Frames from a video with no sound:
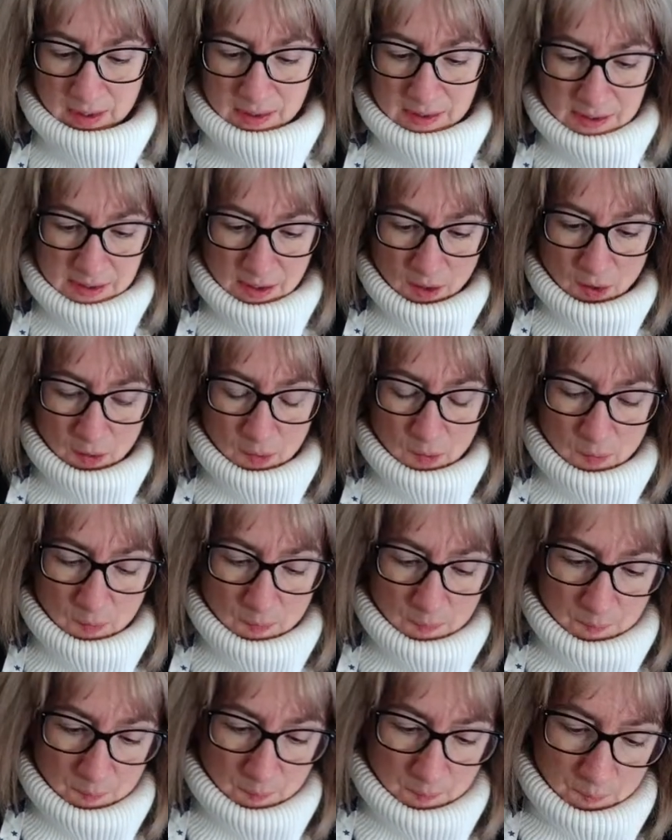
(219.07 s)
So
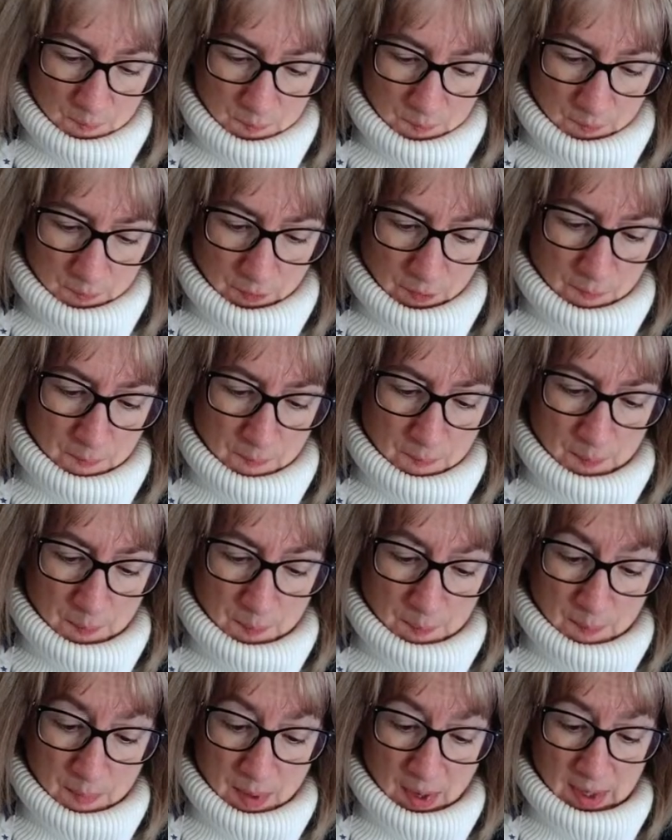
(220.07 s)
from
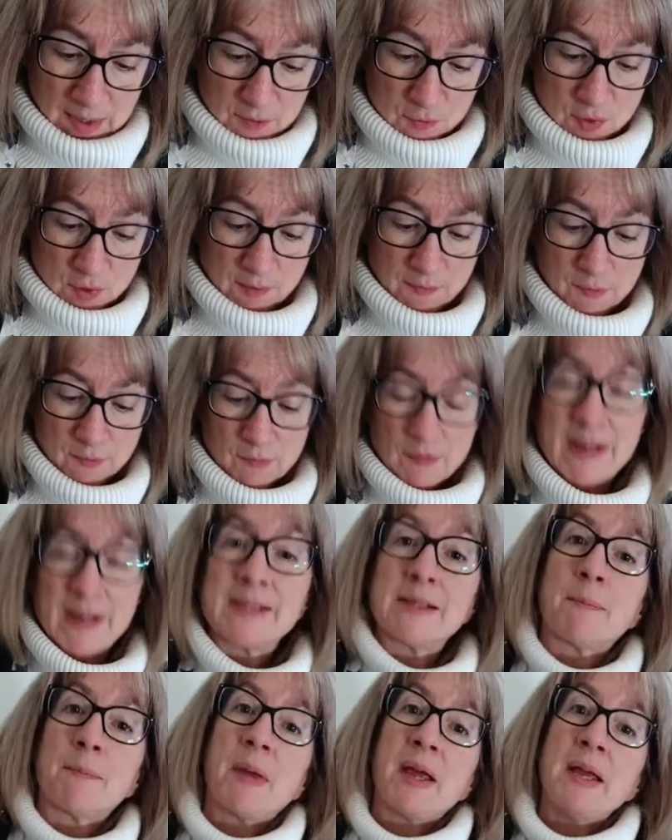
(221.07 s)
my truffle
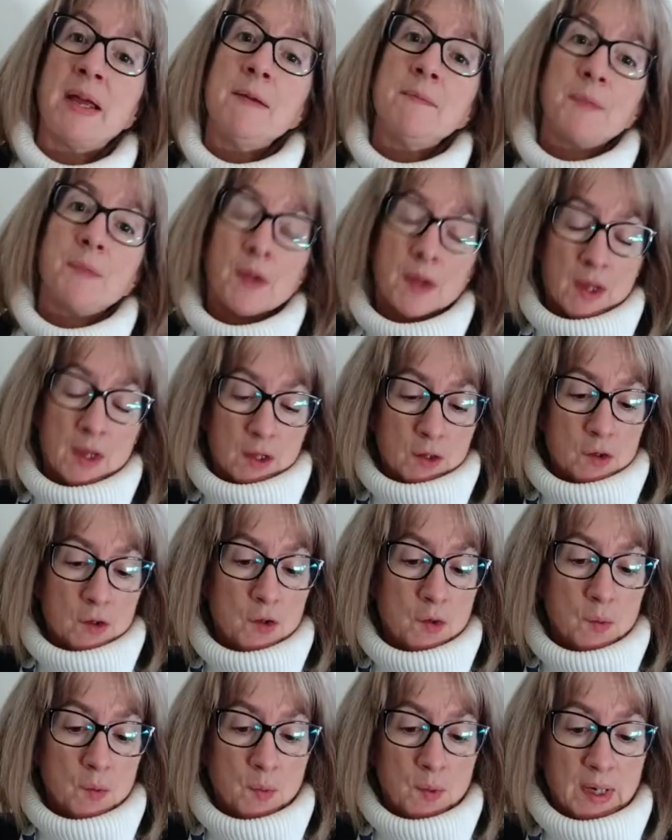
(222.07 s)
recipe,
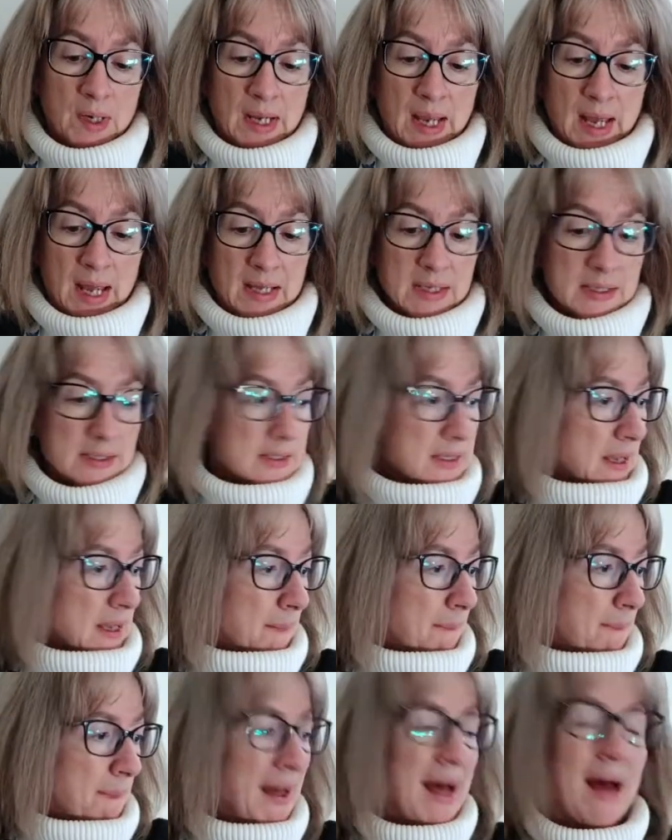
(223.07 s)
you'll get
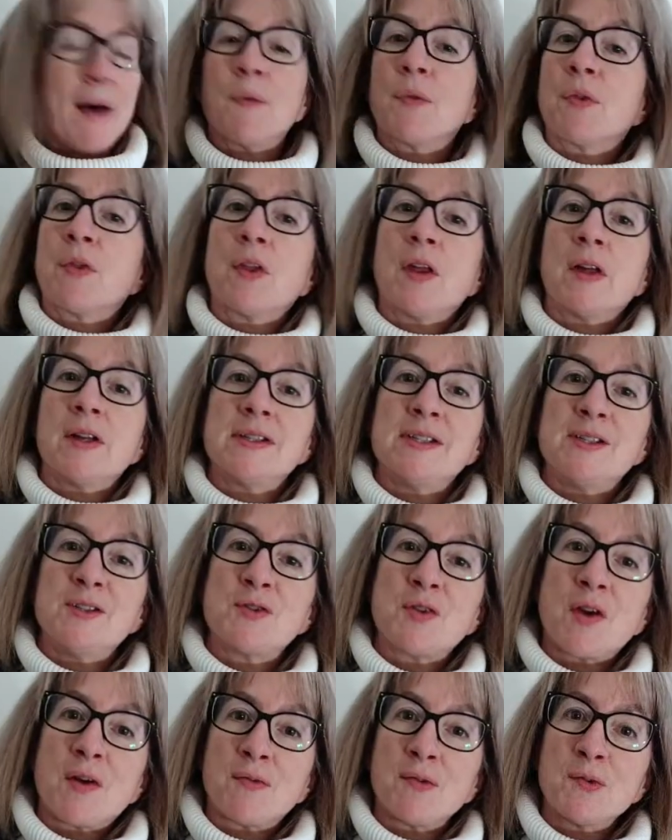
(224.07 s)
about 30
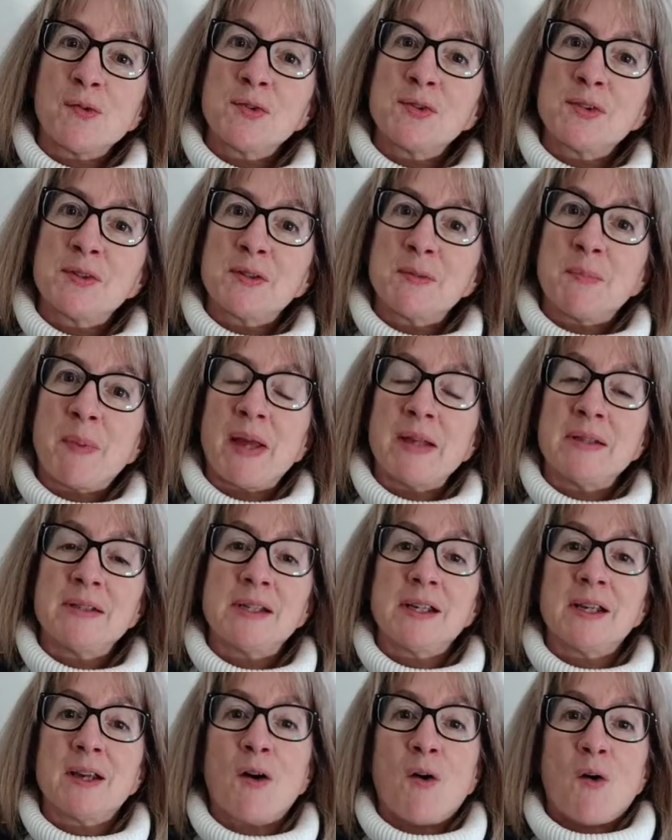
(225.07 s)
truffles,
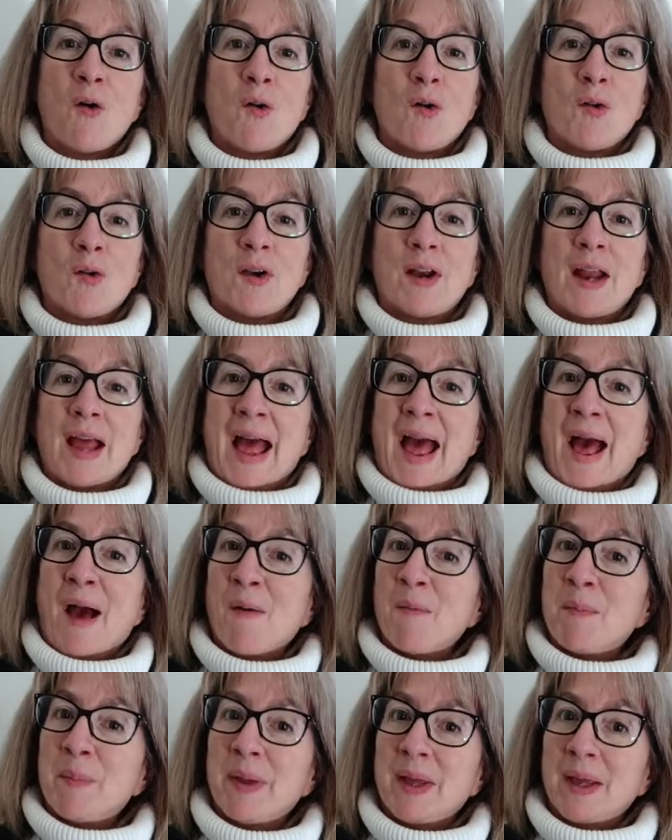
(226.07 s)
depending on how
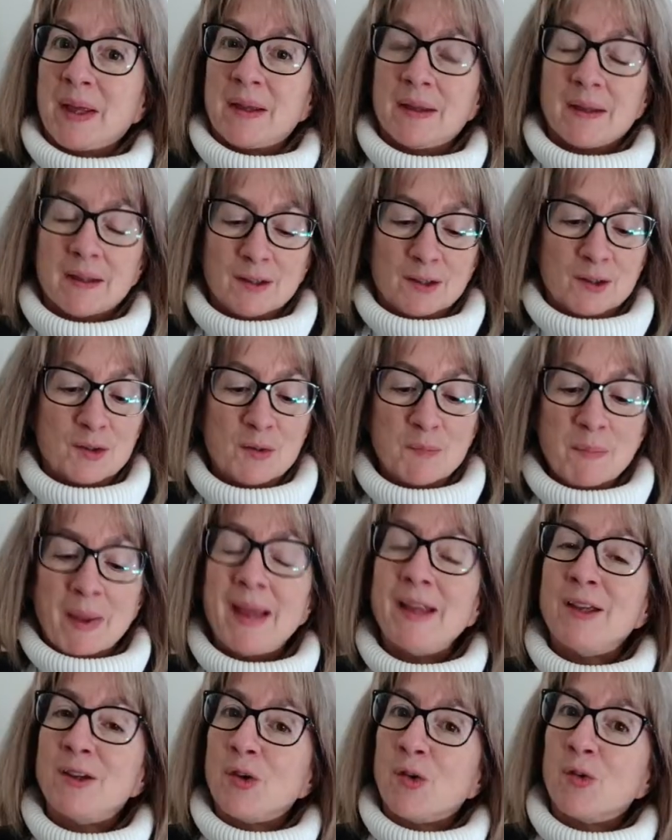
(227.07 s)
big you make
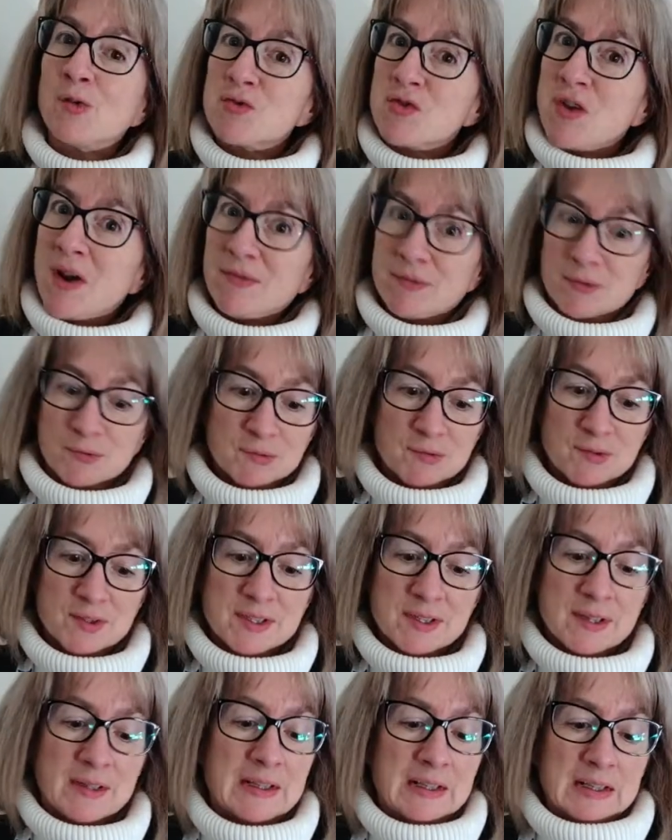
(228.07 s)
your truffles.
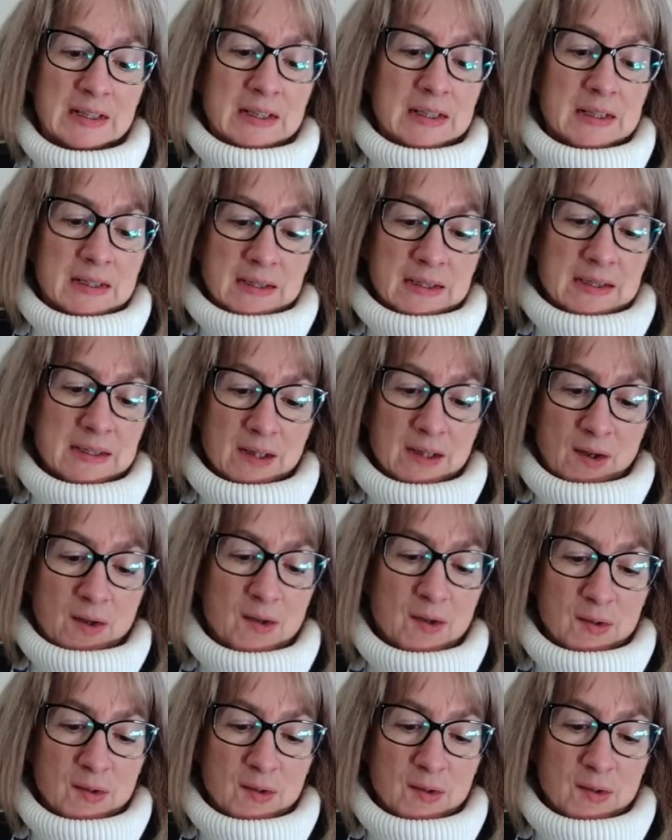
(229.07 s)
So there